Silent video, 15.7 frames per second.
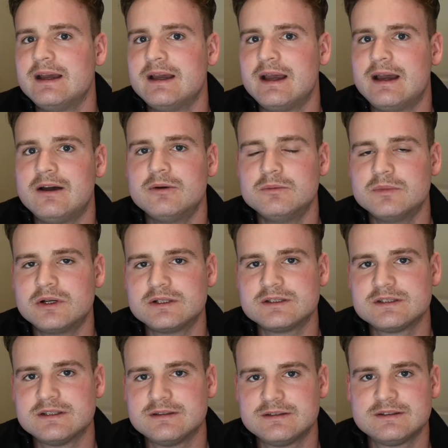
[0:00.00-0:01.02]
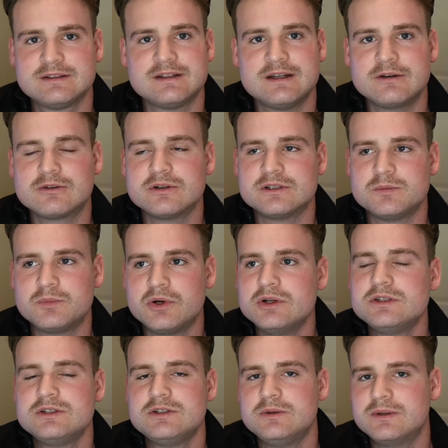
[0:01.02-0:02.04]
how much steroids
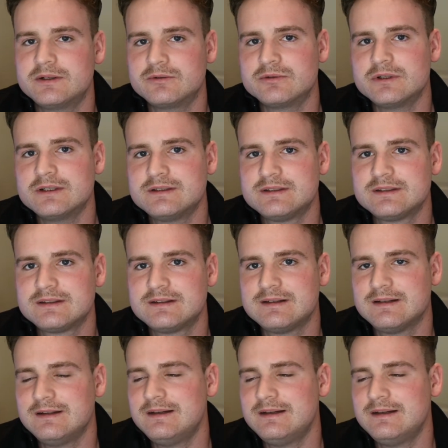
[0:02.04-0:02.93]
put you at risk,